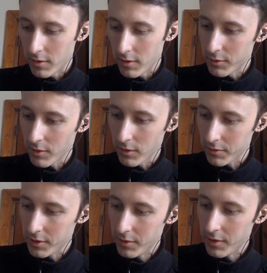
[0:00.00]
there was a
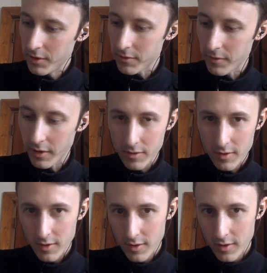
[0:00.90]
whole series of
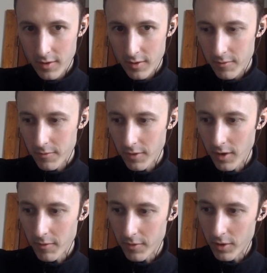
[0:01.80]
of